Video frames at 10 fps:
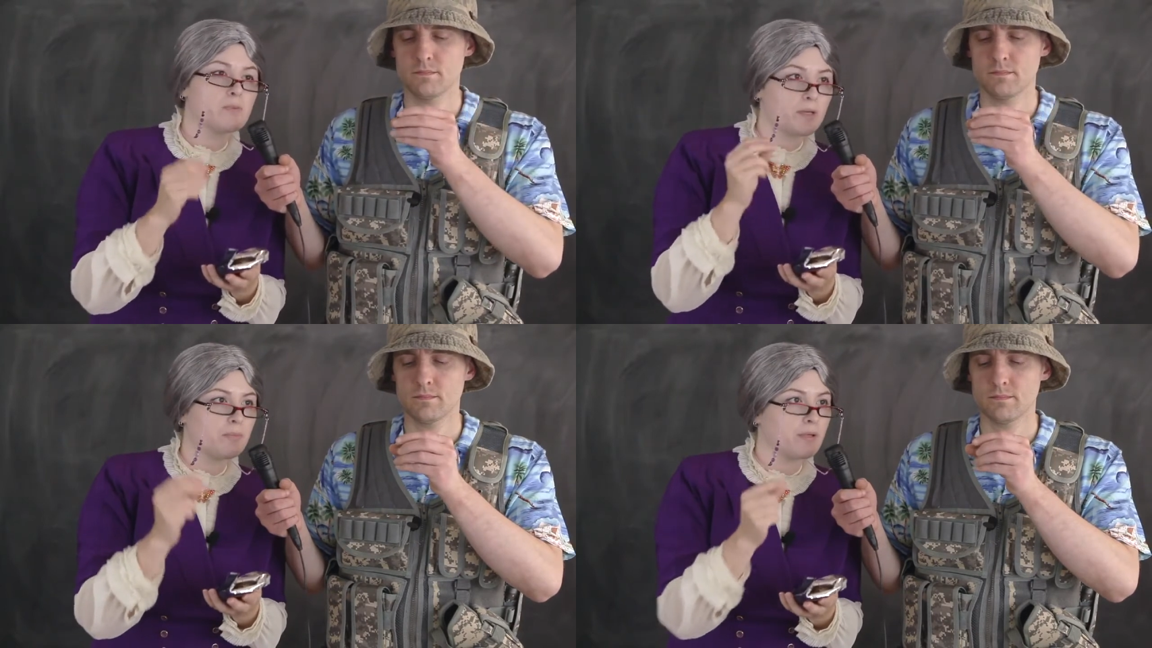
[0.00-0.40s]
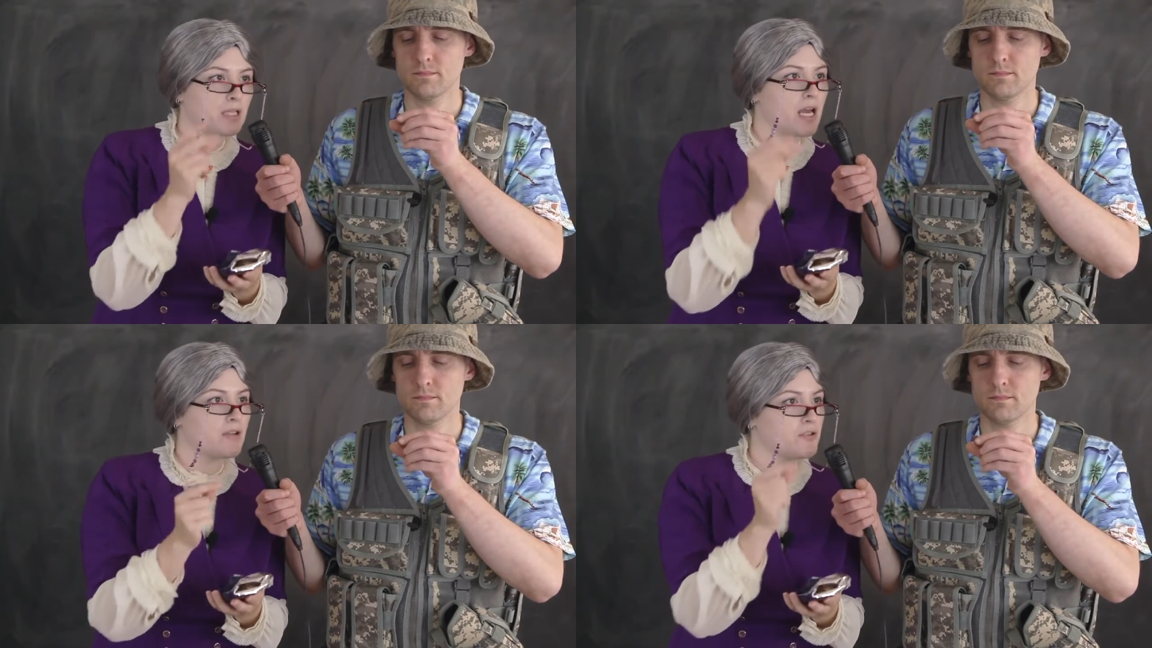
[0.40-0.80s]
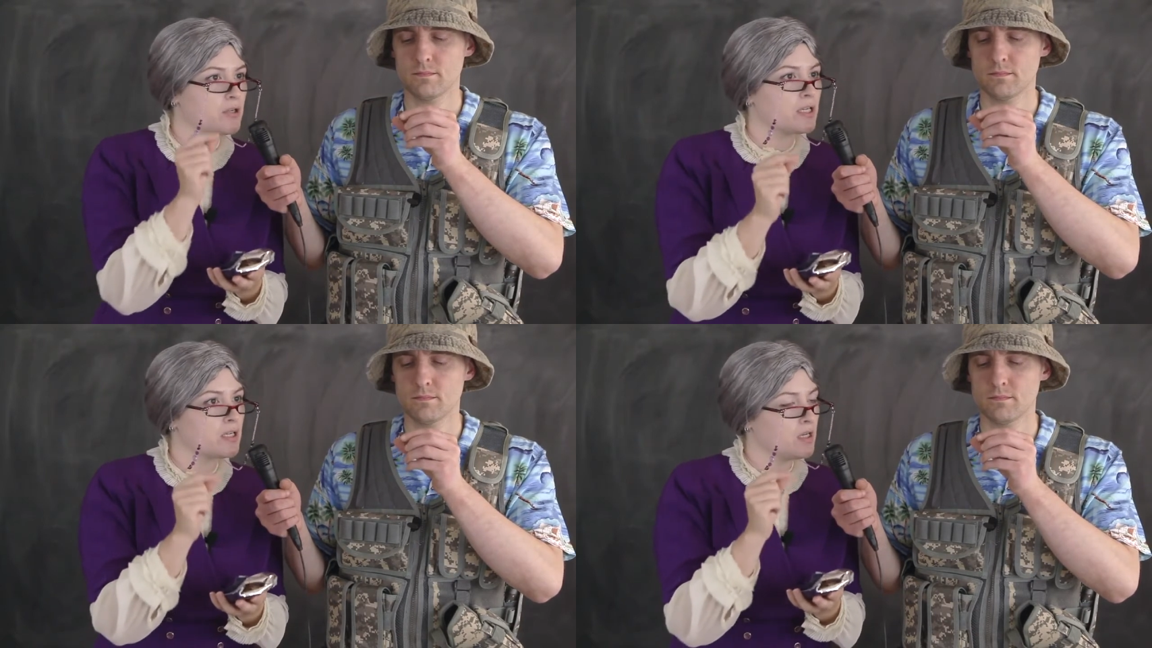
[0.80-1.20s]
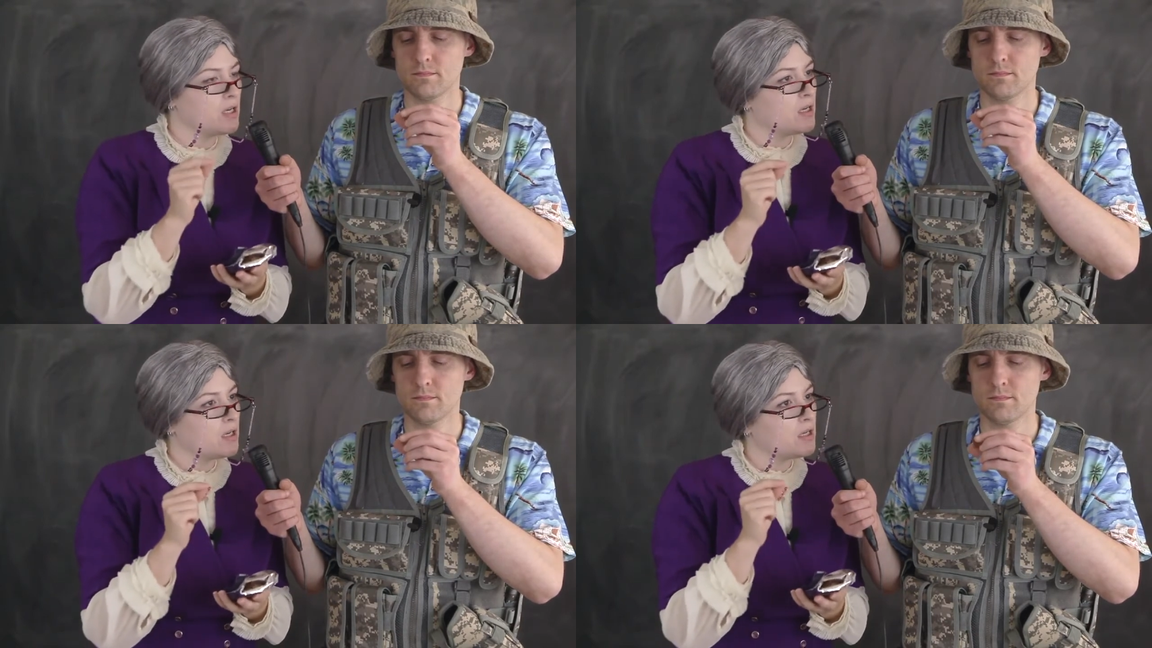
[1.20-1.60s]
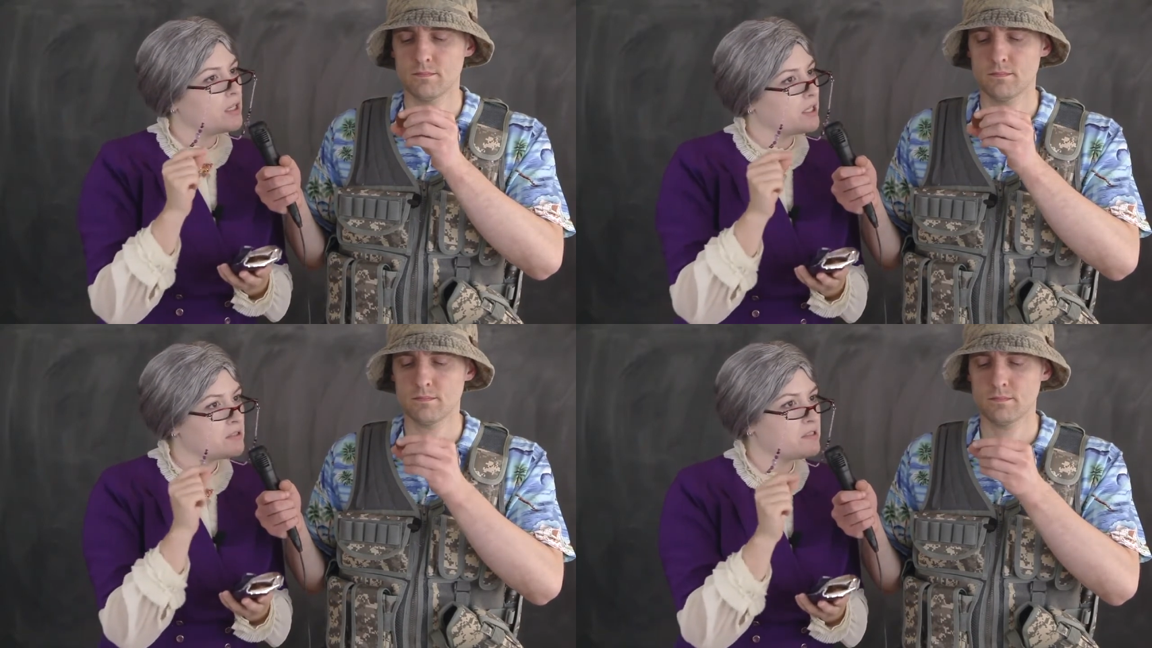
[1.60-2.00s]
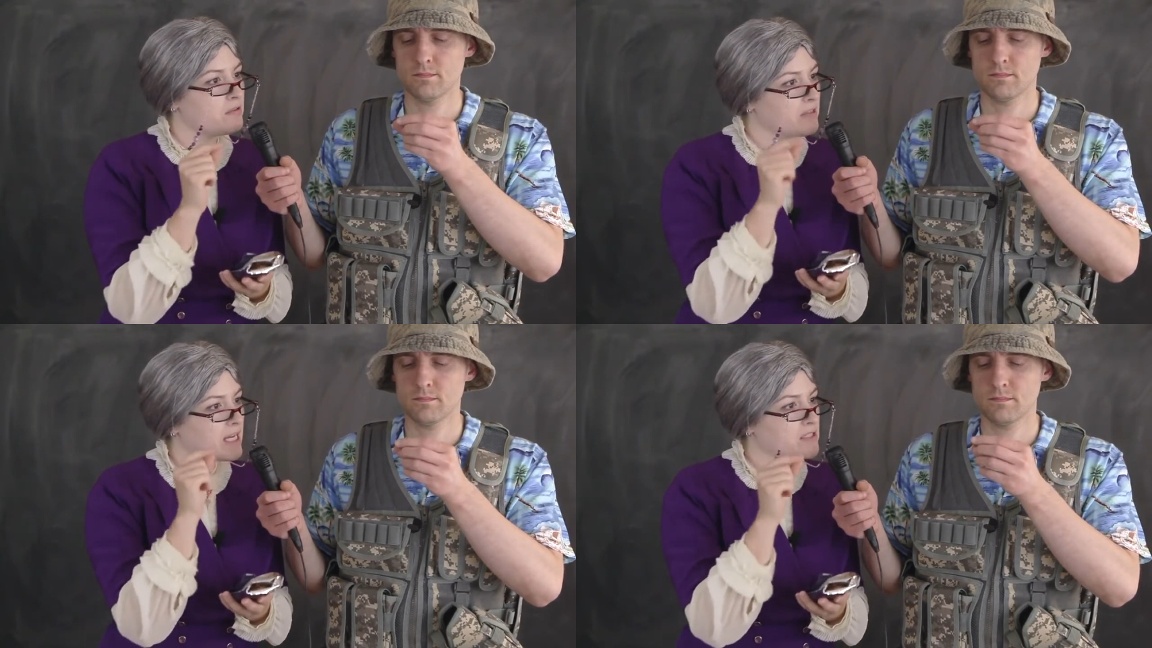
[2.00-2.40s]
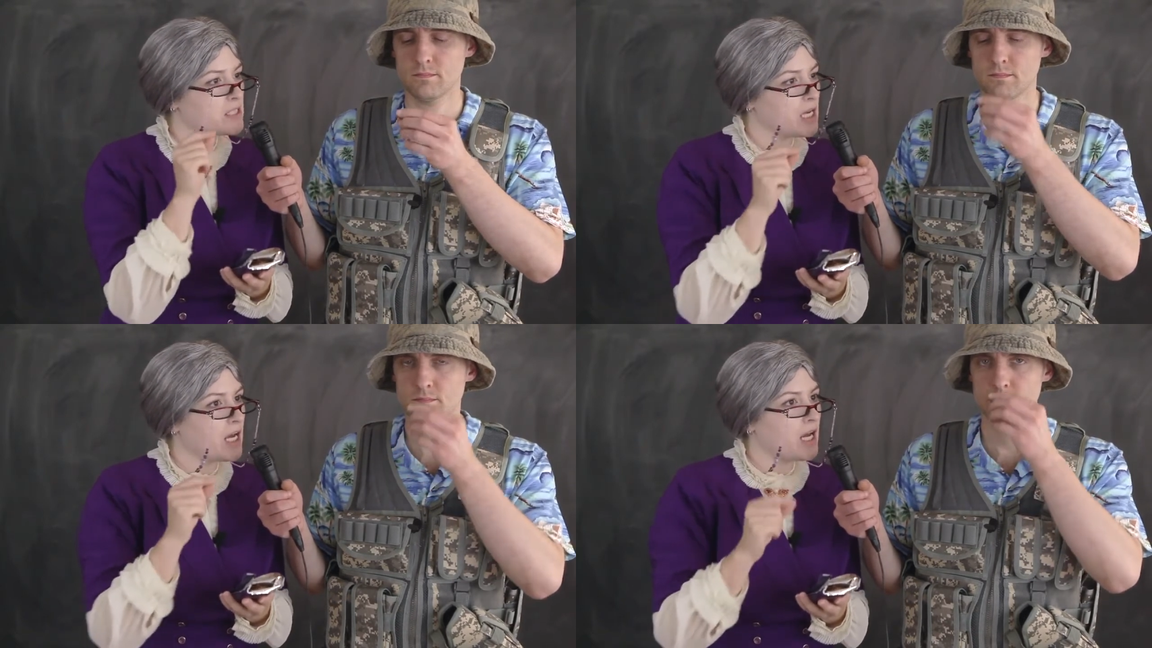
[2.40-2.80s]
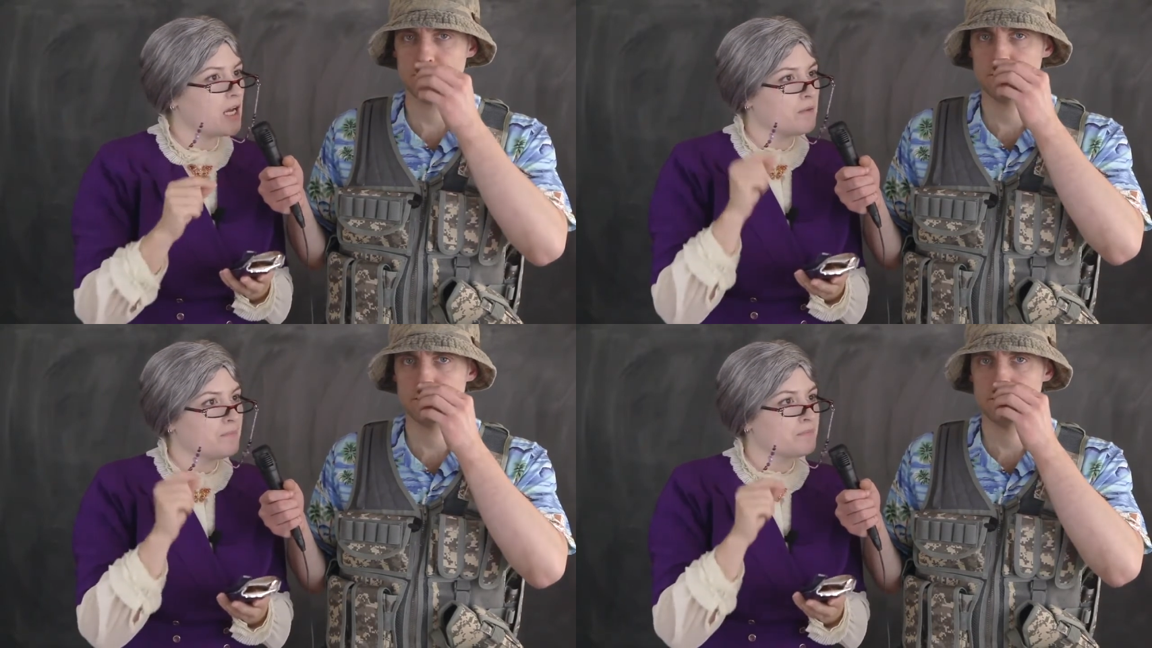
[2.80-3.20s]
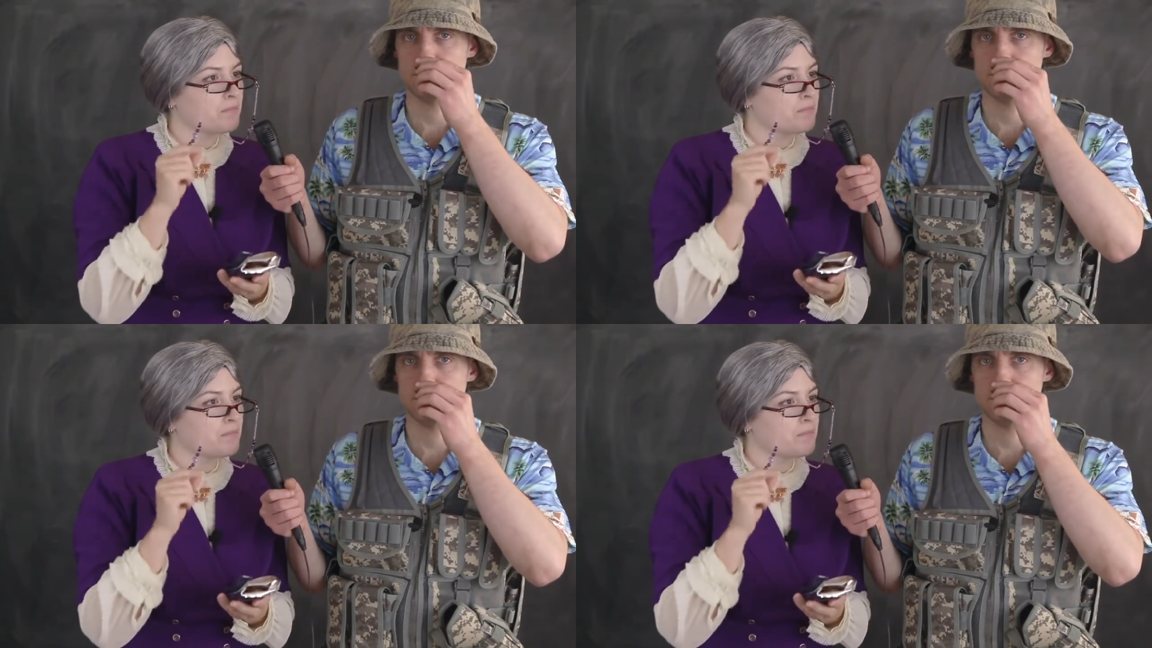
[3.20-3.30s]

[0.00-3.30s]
Speaker 1: but, but yes, you can... A hint of that,